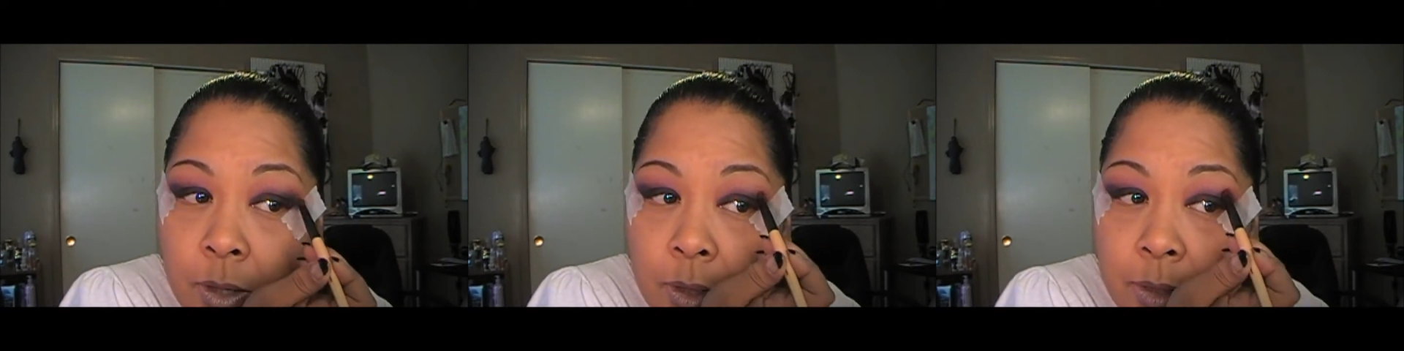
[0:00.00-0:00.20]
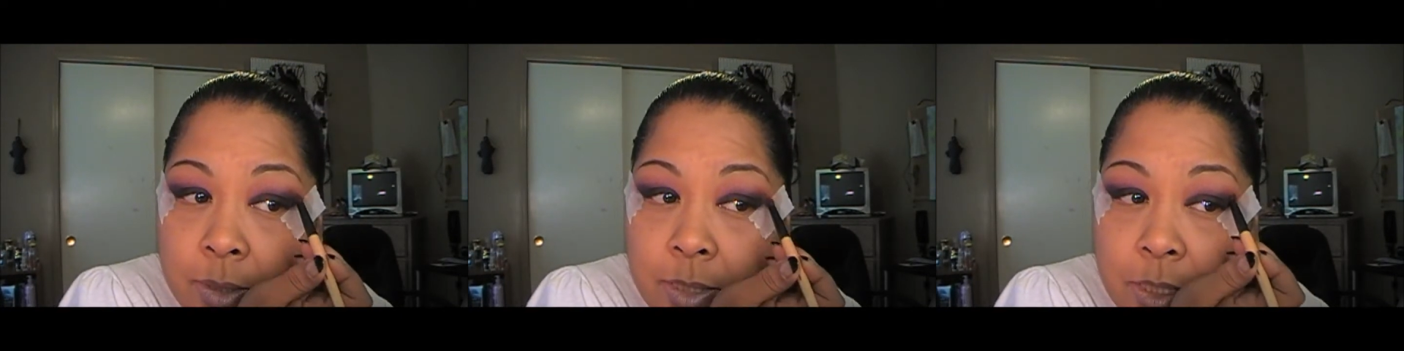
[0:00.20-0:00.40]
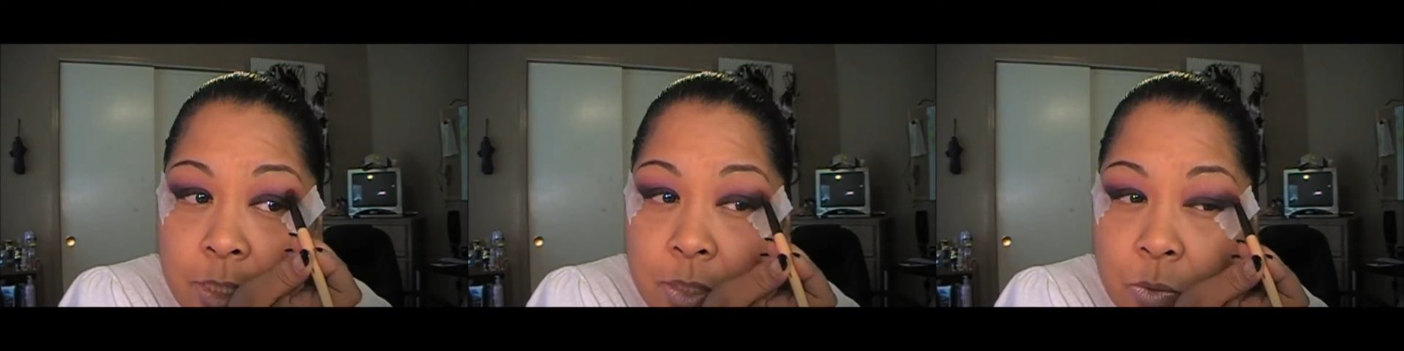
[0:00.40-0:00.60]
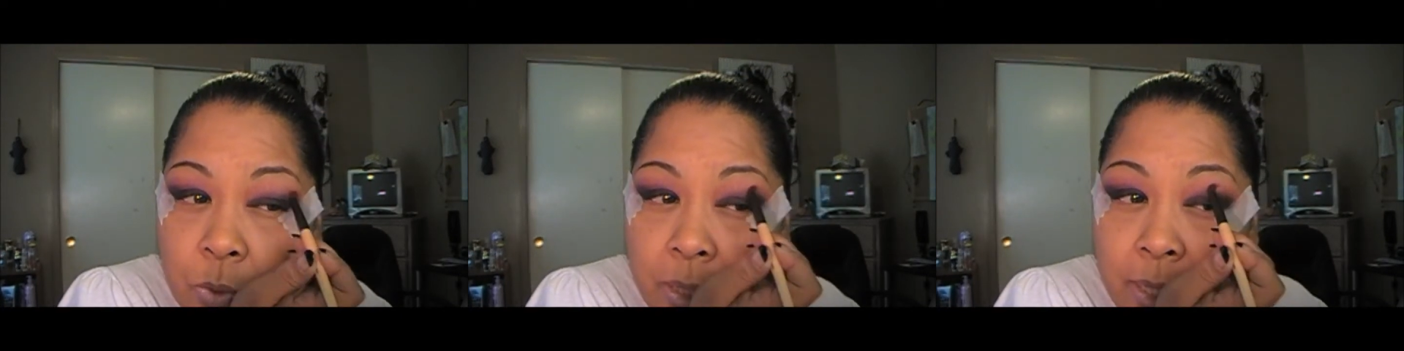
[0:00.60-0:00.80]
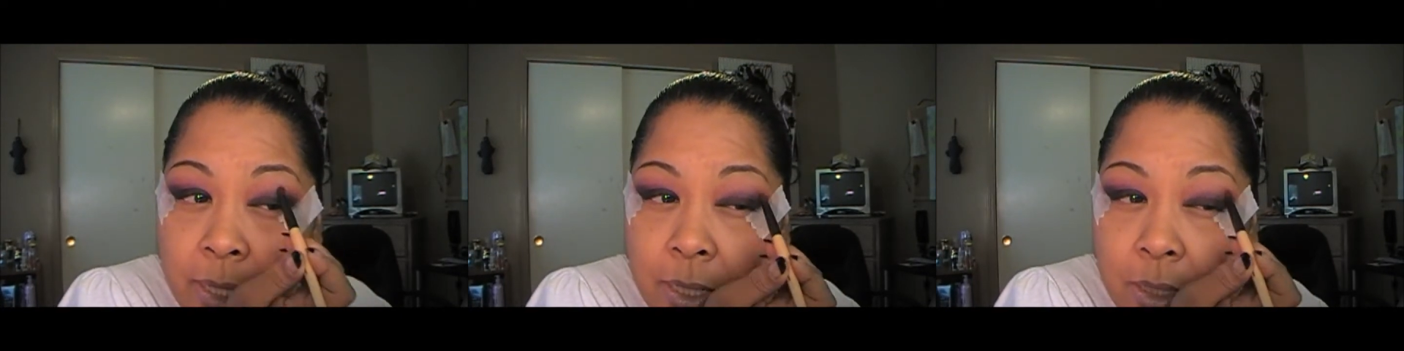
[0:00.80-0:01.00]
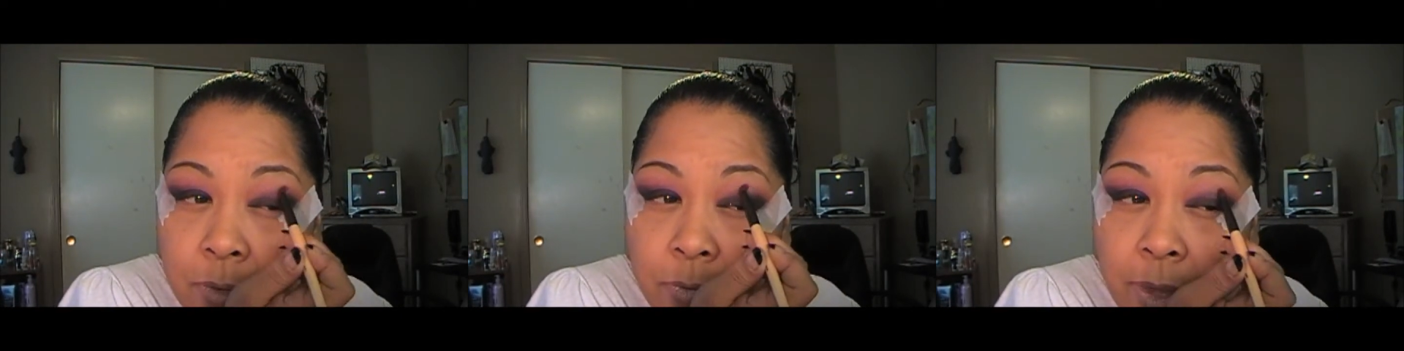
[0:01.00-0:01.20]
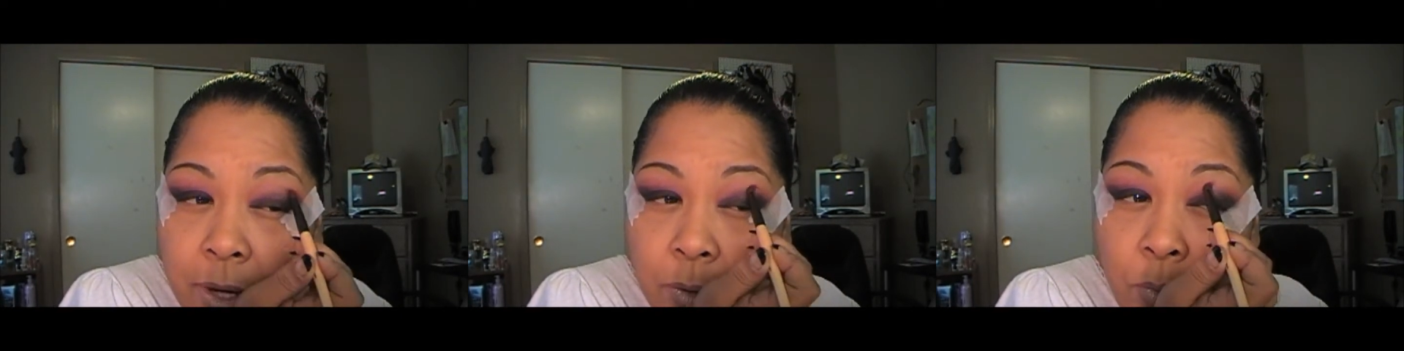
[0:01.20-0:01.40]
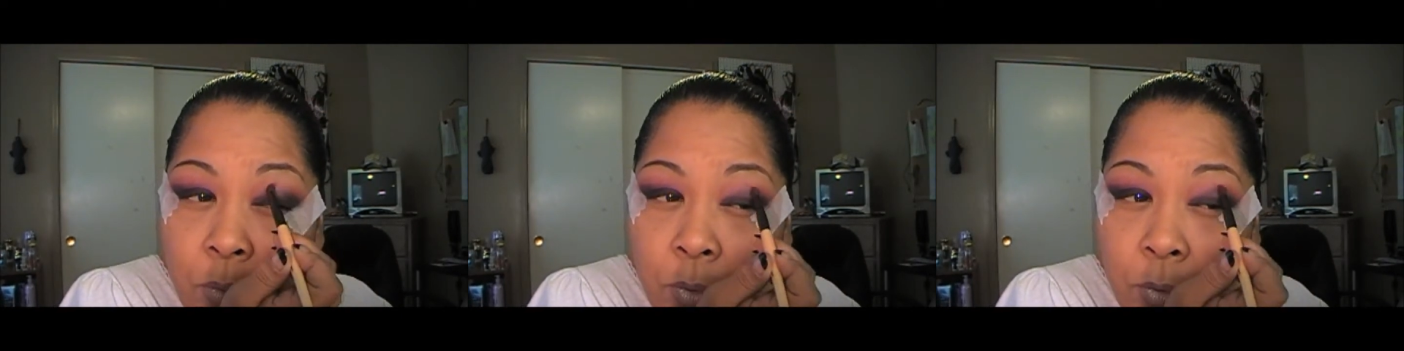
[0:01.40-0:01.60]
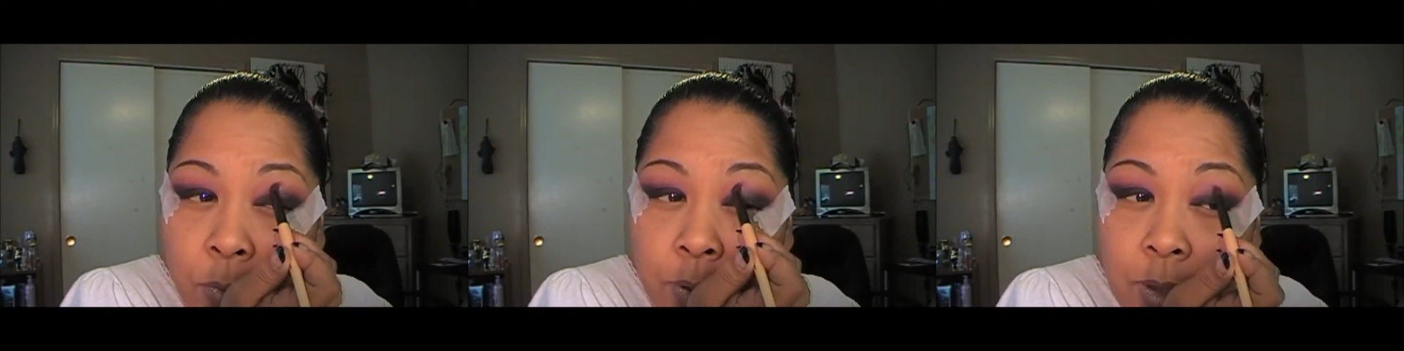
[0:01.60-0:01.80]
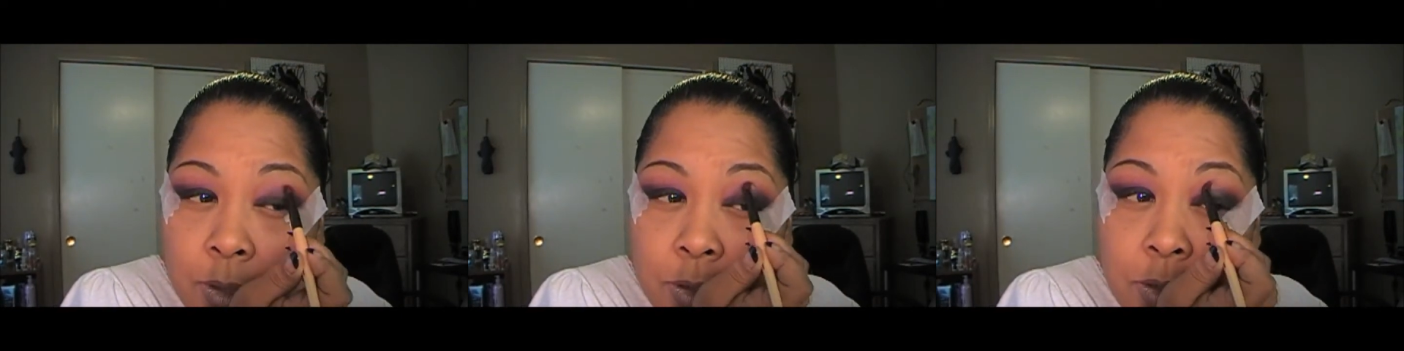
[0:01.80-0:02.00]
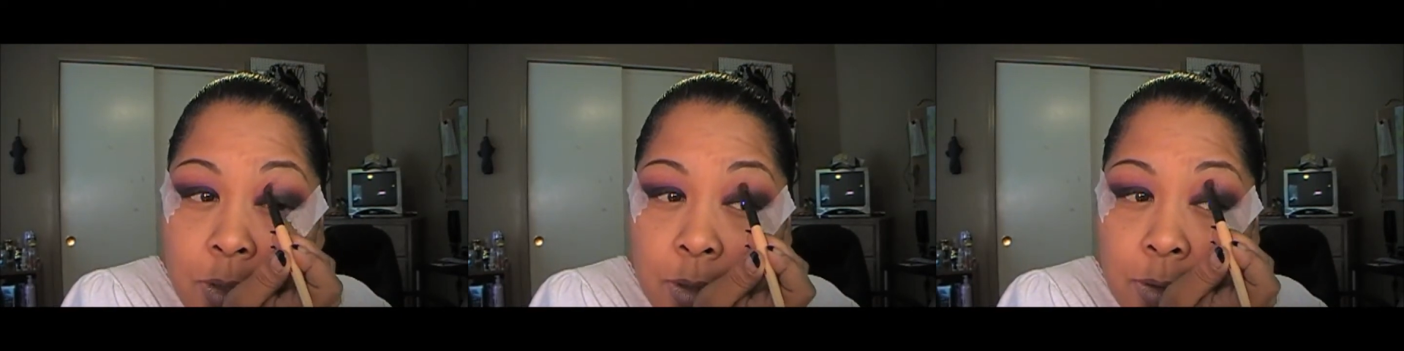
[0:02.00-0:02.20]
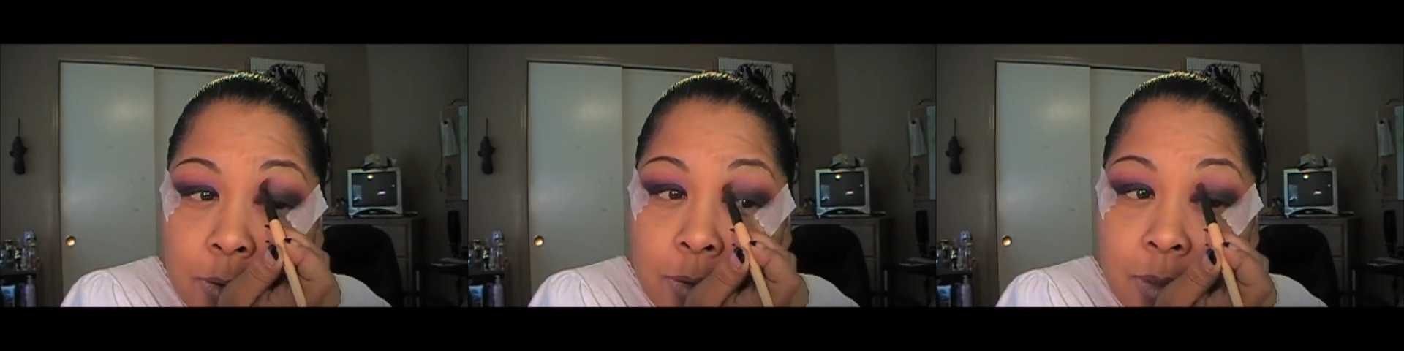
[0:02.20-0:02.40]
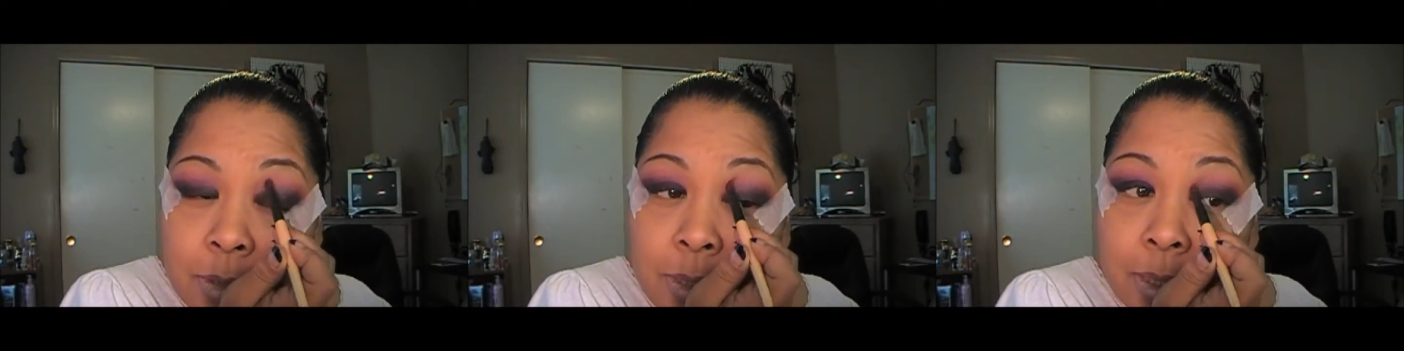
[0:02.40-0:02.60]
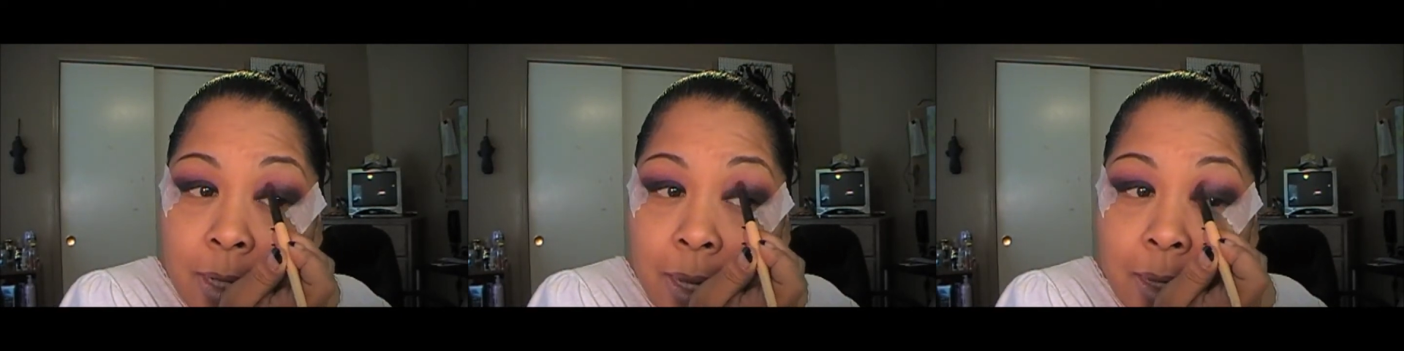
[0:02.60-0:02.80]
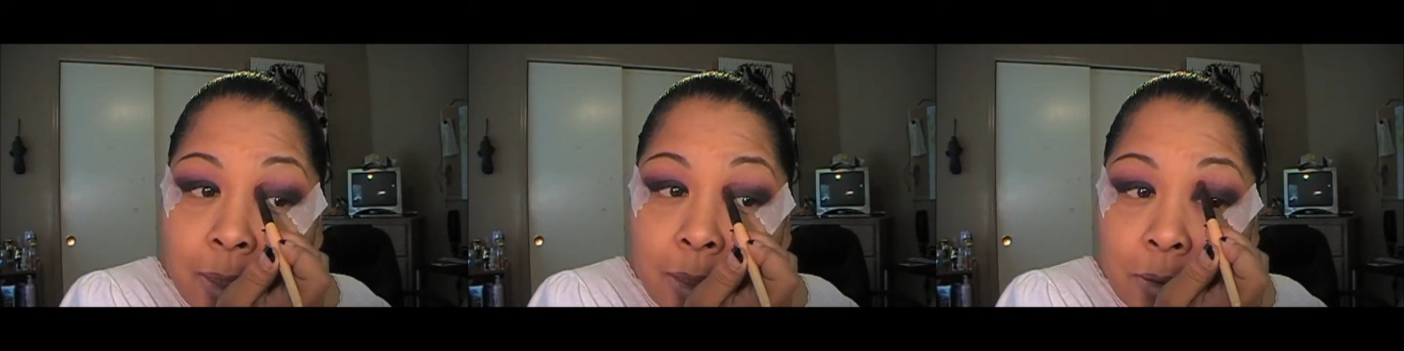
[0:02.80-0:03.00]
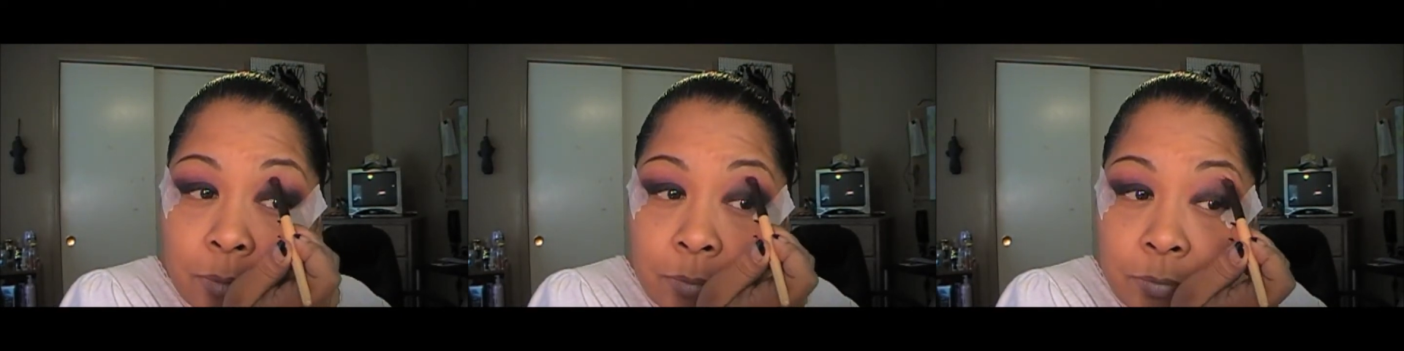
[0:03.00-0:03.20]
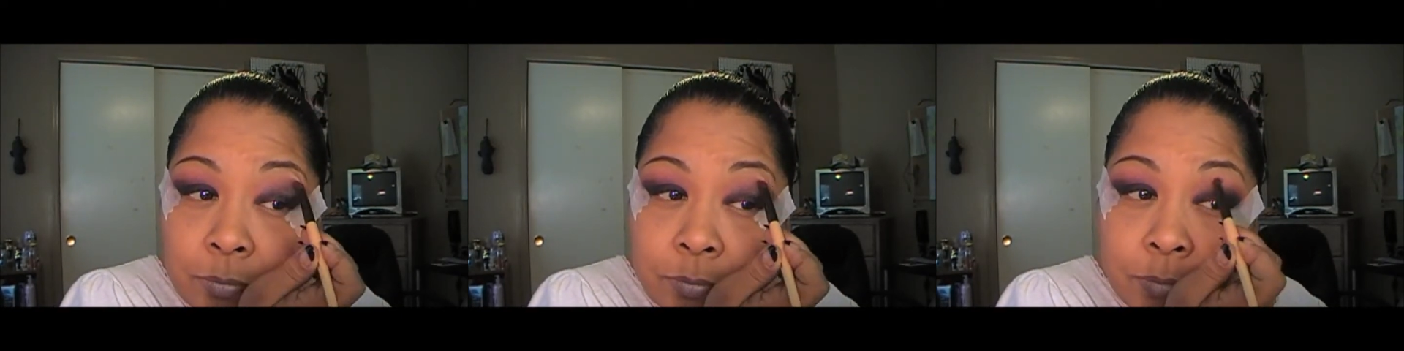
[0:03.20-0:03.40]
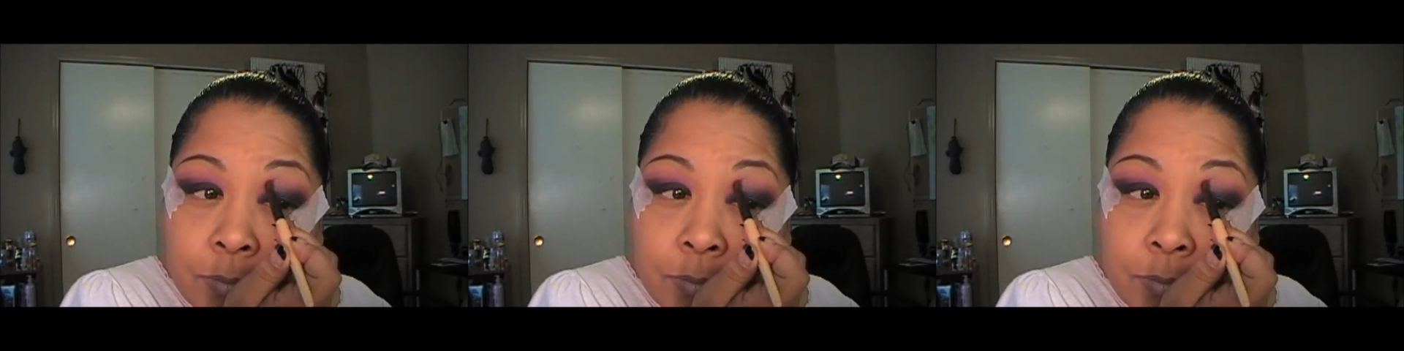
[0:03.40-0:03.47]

Because I just want a hint of that orange just to kind of